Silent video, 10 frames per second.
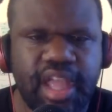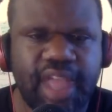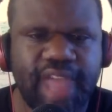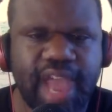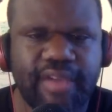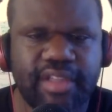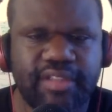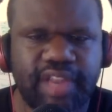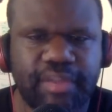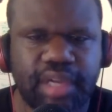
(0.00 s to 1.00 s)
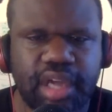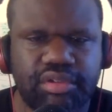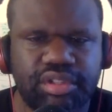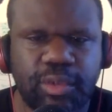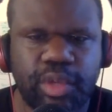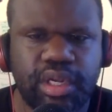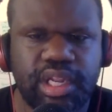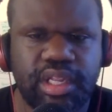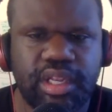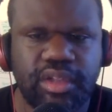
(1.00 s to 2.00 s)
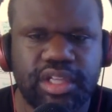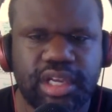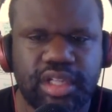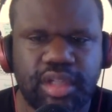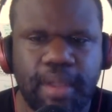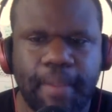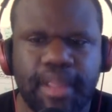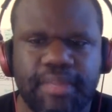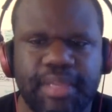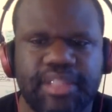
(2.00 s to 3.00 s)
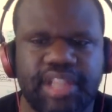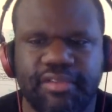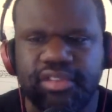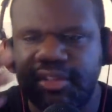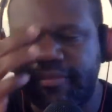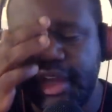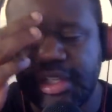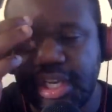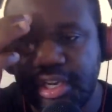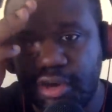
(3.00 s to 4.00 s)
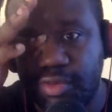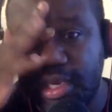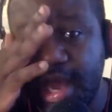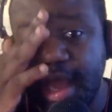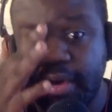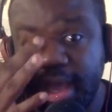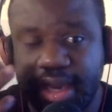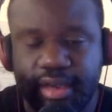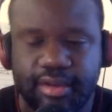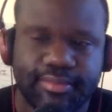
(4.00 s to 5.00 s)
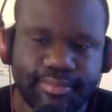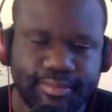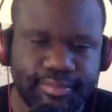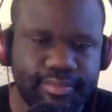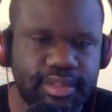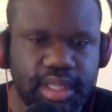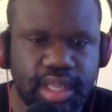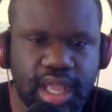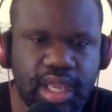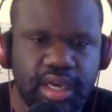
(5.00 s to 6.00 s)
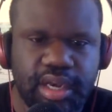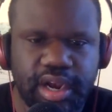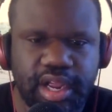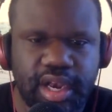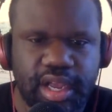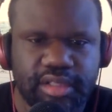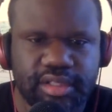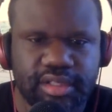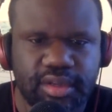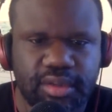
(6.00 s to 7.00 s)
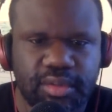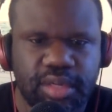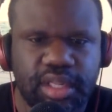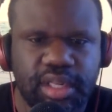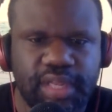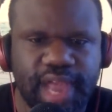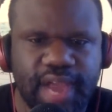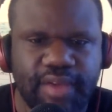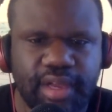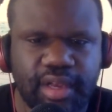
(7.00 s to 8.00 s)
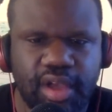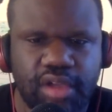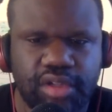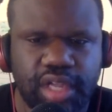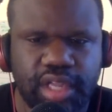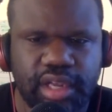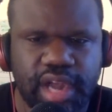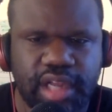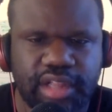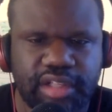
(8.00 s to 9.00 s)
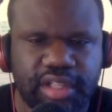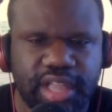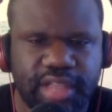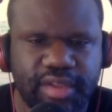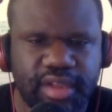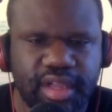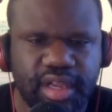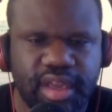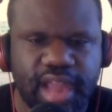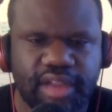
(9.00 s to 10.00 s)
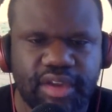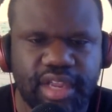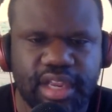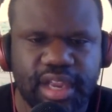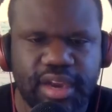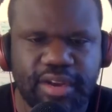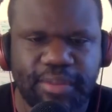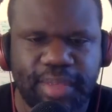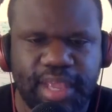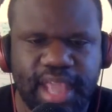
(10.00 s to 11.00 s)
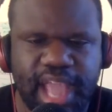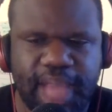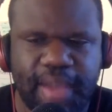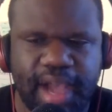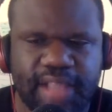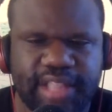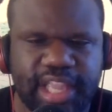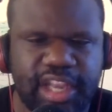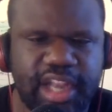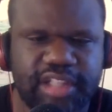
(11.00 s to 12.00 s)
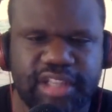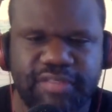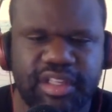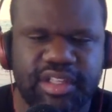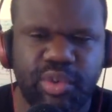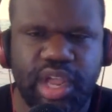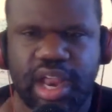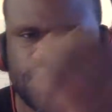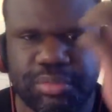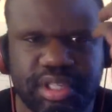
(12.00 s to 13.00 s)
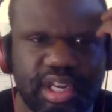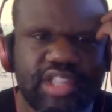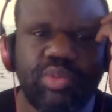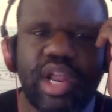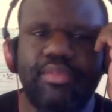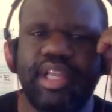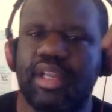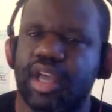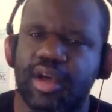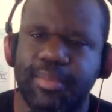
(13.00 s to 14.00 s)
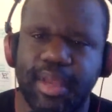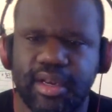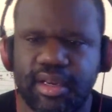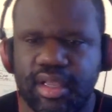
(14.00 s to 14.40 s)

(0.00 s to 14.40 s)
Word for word: If Africans developed their countries, they wouldn't need to deal with Chinese, but be self sufficient and don't rely on aid. Darian Nelson, we need to leave Africa alone so they can learn how to get their shit together. Dr. Deacon Eric, P. Ammon, thank you, Dr. D, for the $20 super chat. This is what I'm telling y'all, man.